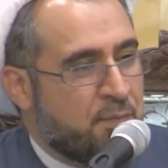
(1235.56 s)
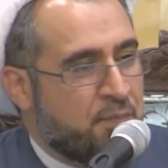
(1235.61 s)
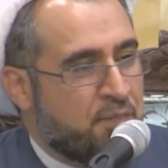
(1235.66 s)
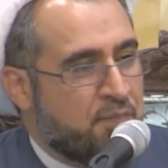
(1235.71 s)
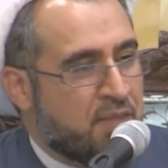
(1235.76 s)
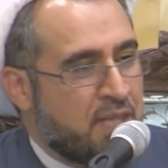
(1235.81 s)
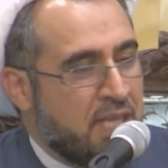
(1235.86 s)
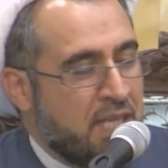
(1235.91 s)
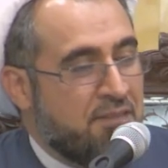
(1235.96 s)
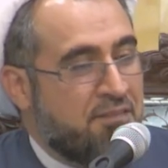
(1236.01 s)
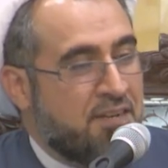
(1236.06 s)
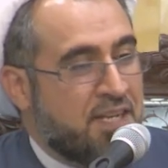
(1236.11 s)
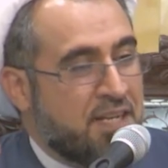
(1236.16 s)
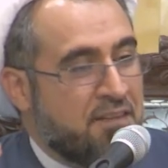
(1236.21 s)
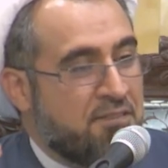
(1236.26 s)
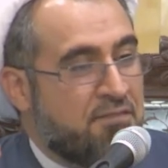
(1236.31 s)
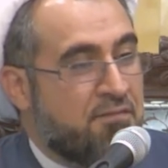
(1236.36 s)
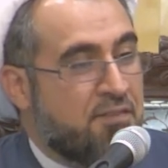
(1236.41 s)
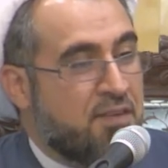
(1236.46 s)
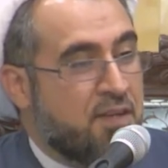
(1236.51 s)
Even
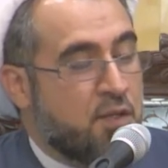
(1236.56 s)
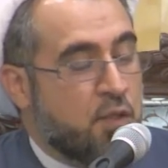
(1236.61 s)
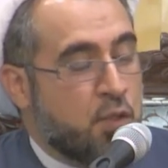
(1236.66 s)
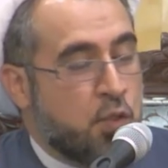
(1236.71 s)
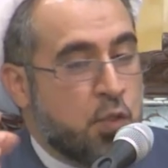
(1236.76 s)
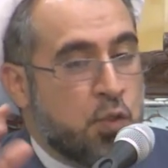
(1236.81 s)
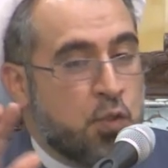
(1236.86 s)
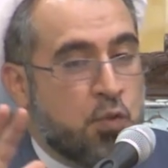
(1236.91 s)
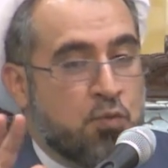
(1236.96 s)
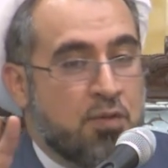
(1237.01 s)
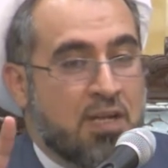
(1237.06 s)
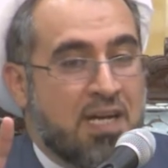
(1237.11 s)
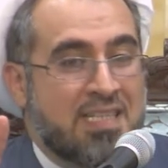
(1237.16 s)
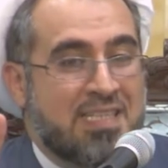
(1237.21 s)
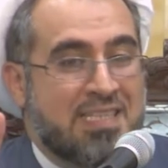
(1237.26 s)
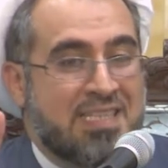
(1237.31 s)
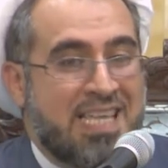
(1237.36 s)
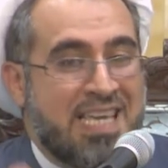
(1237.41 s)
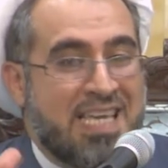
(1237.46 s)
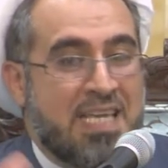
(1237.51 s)
if you do
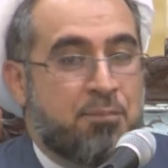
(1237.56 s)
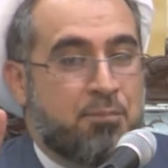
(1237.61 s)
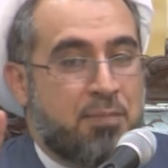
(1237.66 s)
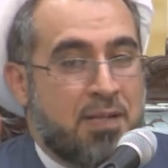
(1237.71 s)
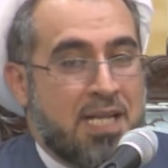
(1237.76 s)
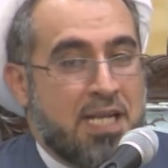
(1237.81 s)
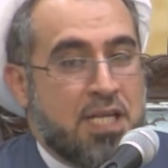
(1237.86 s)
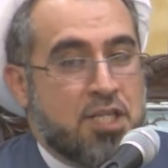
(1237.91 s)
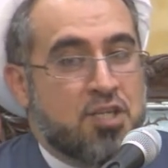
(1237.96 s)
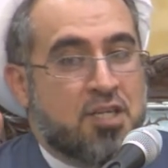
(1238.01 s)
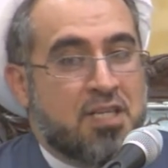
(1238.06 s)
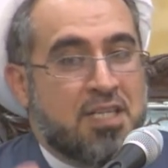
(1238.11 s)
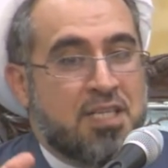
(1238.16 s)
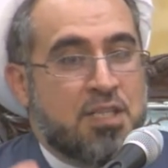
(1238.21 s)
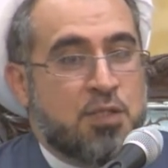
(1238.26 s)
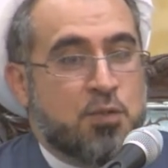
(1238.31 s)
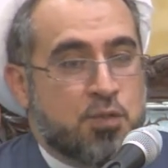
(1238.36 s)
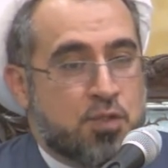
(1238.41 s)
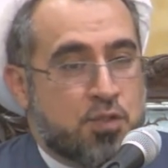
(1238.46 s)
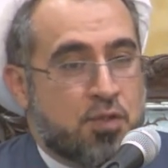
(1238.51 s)
not take pleasure in
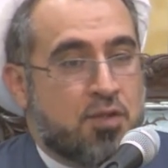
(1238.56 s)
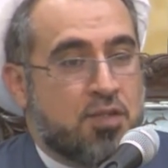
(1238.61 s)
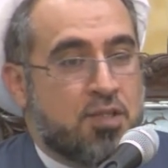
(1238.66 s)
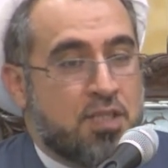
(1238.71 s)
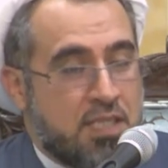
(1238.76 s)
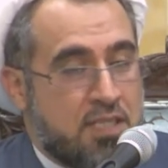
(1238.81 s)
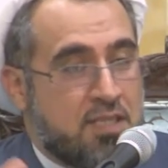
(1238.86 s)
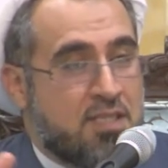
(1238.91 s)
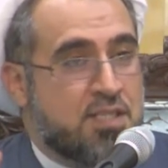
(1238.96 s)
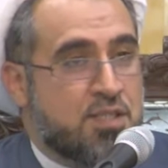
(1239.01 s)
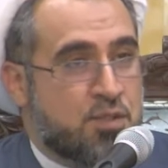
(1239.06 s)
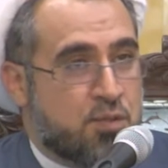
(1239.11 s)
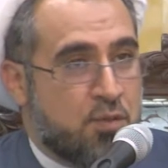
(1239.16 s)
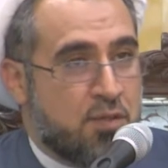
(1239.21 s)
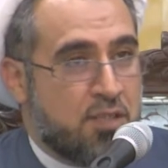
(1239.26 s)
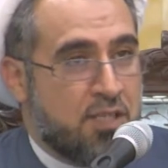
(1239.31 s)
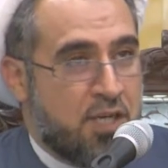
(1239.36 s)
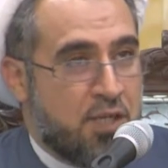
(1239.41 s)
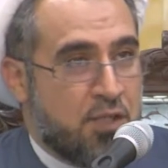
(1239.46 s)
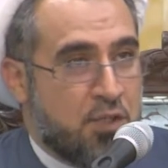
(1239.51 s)
this, in this
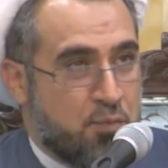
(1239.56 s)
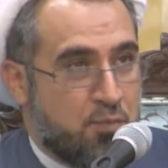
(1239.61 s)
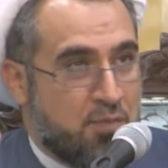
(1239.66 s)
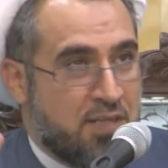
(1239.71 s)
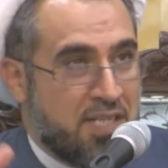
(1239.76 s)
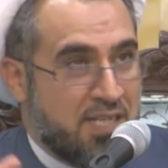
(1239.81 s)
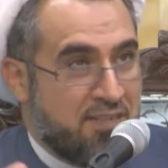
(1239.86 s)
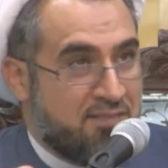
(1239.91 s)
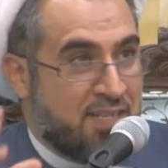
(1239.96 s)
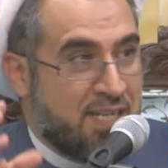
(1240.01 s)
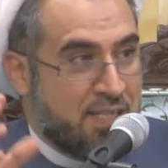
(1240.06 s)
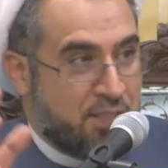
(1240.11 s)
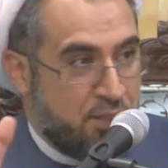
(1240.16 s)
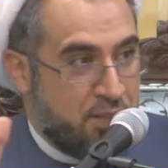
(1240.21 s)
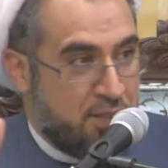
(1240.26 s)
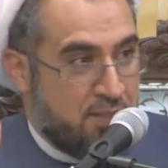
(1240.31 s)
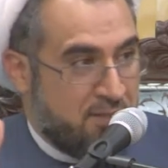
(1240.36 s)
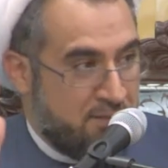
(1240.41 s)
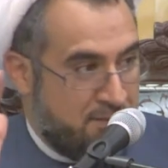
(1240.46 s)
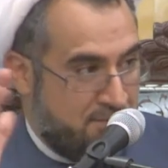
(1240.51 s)
dunya, you believe
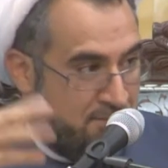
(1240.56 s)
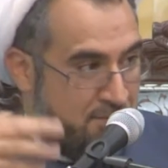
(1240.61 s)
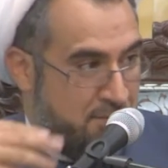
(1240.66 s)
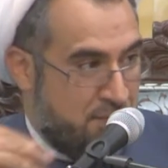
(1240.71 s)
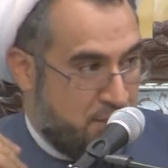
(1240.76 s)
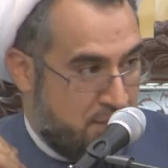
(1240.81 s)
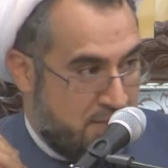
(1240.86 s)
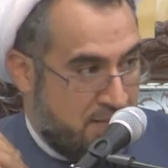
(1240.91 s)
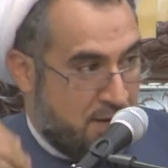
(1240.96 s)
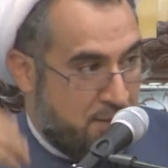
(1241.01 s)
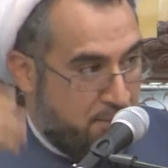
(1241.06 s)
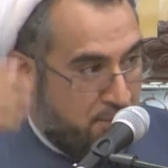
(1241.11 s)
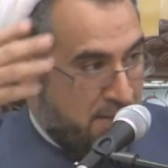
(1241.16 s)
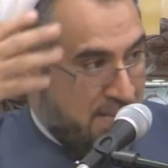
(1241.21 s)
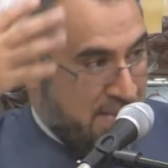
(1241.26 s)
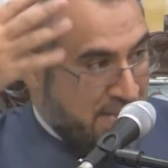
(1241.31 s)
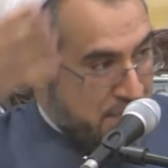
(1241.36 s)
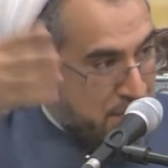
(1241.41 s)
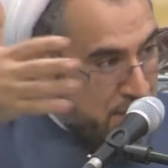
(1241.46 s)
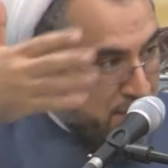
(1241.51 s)
that there are
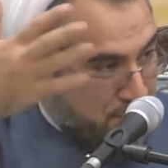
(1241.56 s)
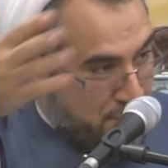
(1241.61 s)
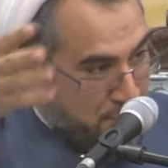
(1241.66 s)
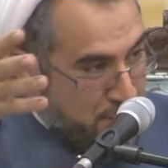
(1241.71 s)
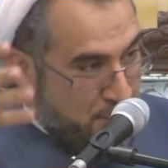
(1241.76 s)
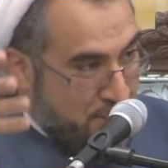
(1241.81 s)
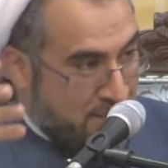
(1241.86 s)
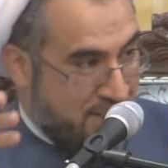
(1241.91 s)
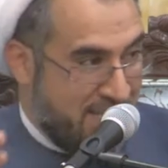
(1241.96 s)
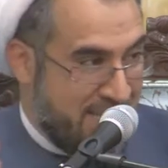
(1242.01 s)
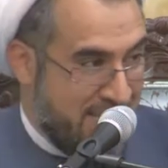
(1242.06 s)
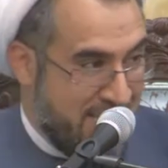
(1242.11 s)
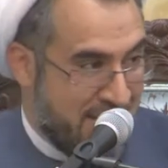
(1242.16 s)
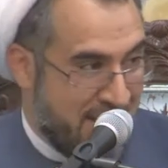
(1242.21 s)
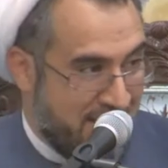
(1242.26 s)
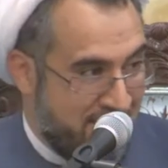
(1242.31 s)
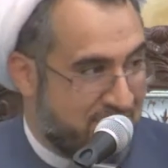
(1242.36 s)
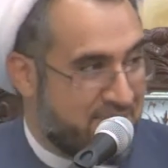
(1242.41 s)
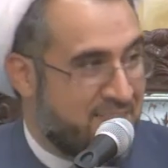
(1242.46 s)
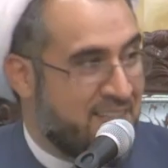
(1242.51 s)
pleasures for you in the
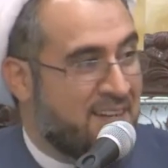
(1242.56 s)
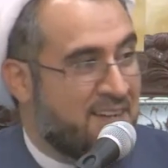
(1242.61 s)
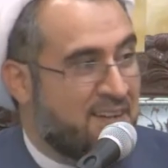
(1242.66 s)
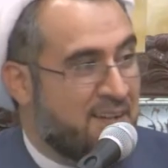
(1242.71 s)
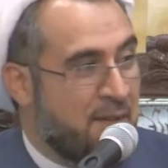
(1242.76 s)
hereafter.